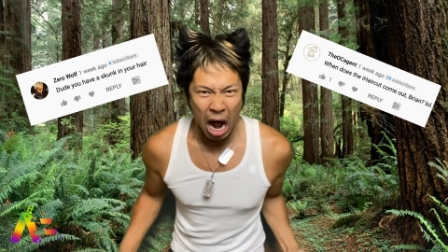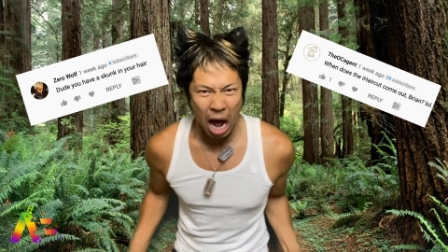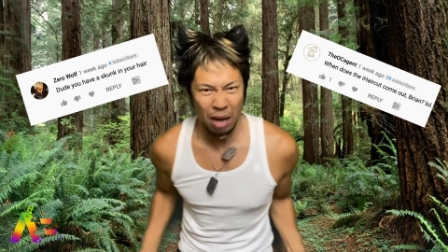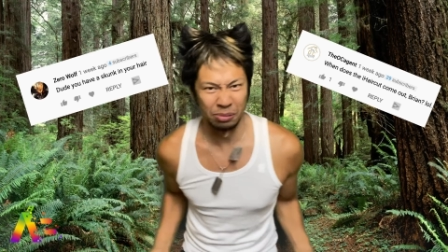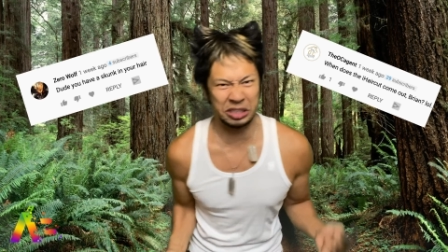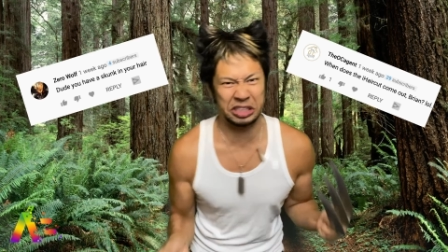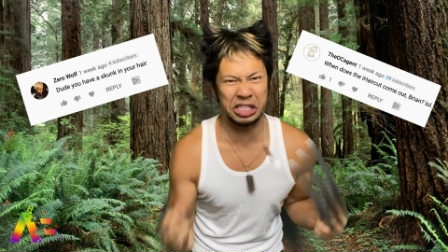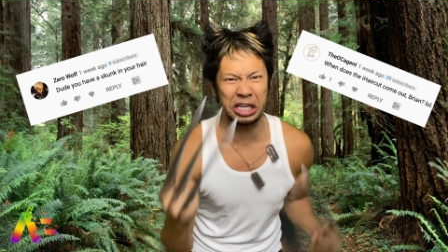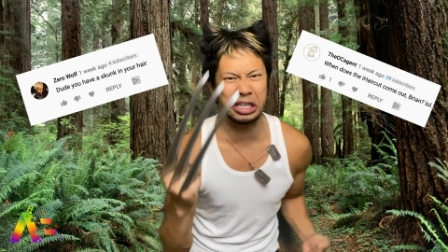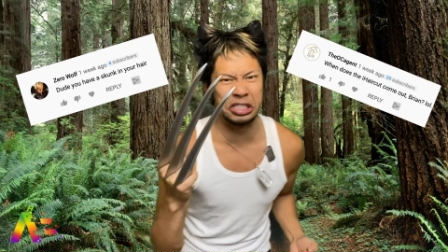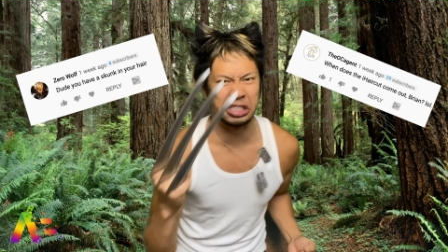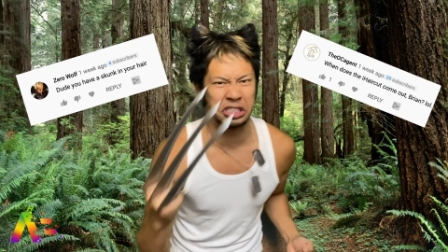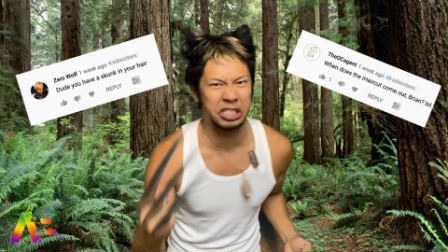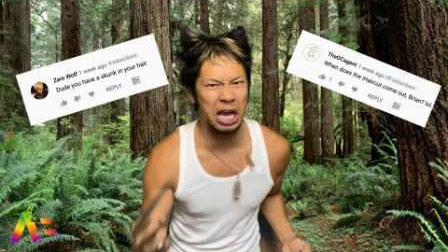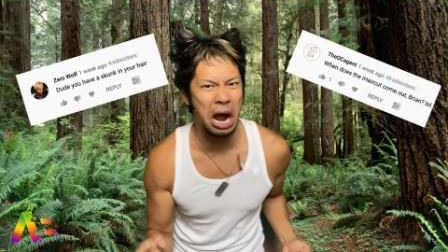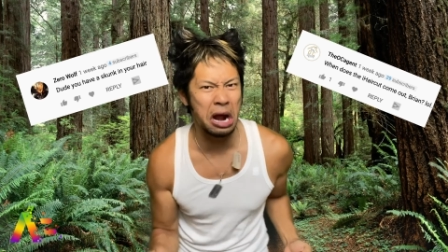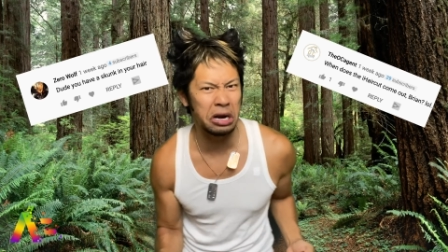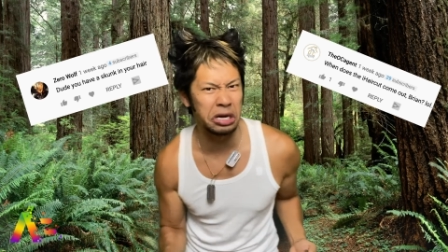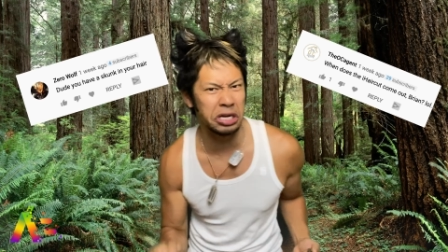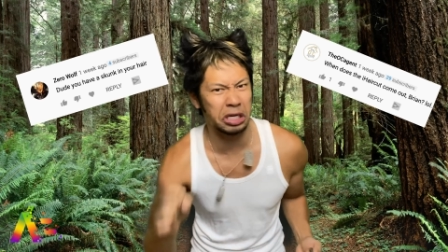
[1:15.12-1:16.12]
I'm sick and
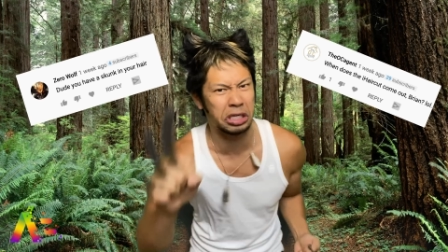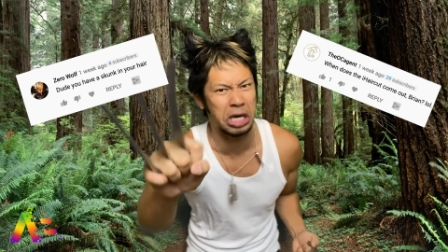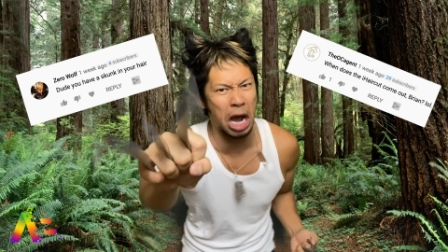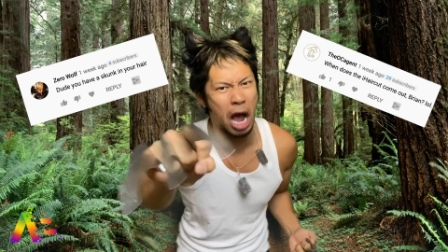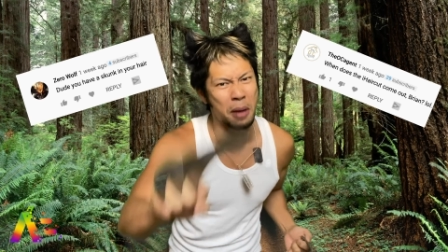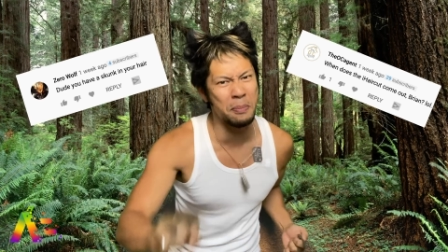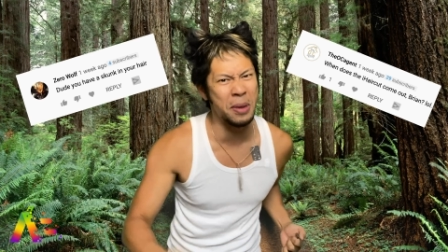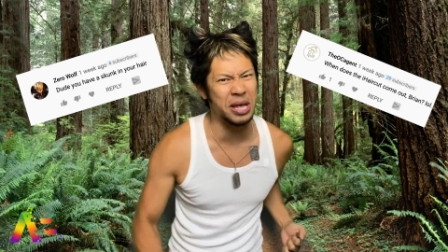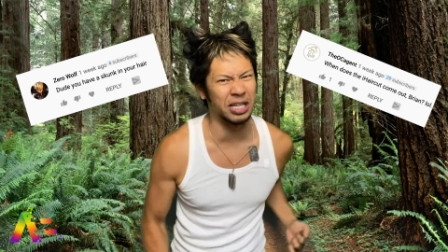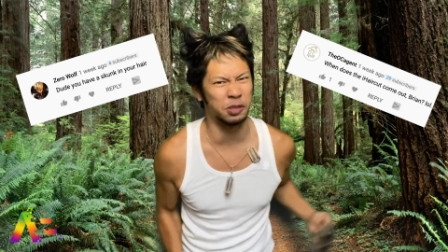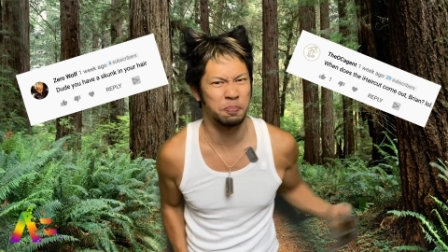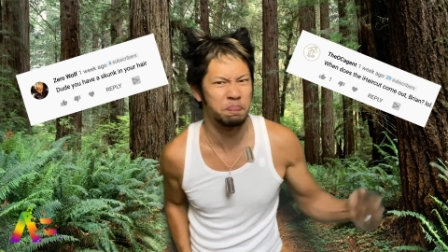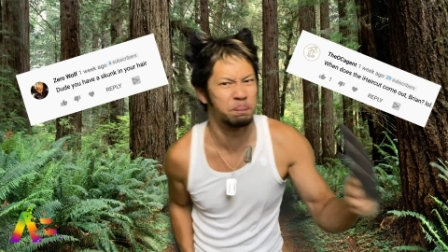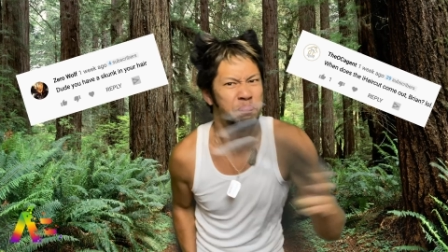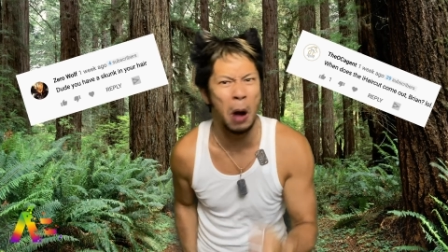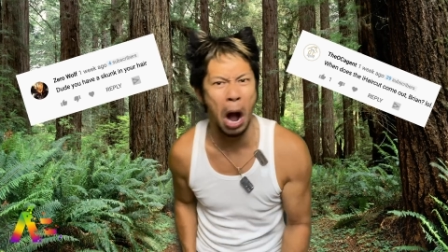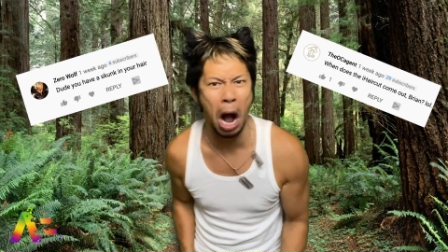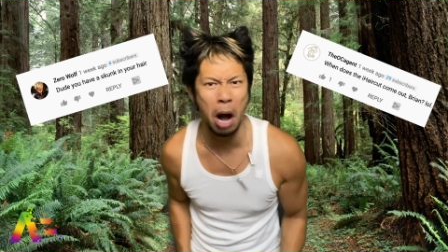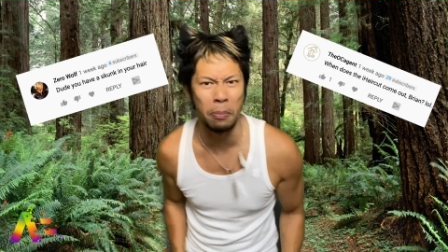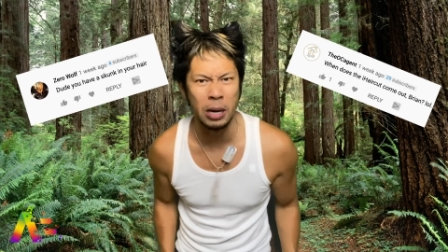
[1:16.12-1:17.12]
tired of your comments,
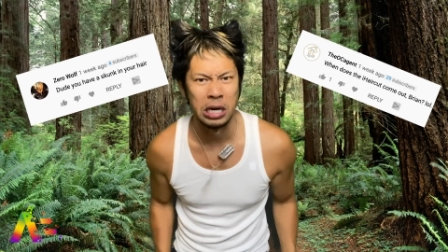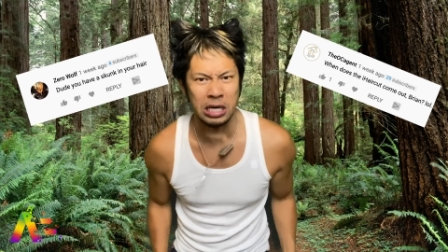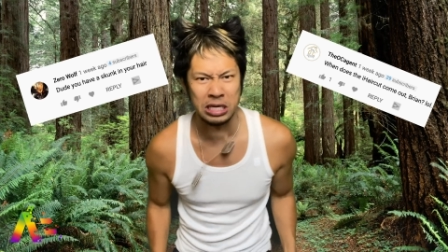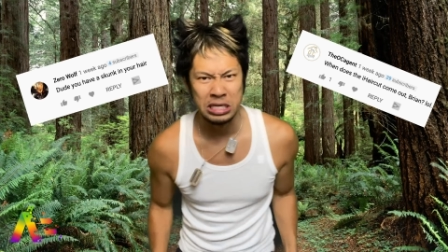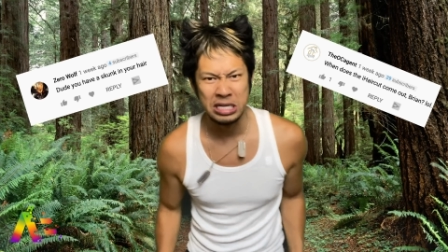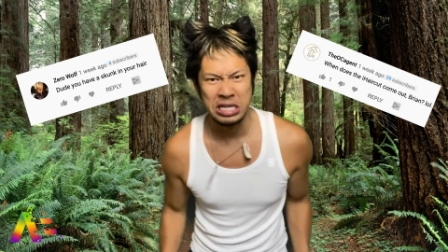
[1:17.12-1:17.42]
Bob.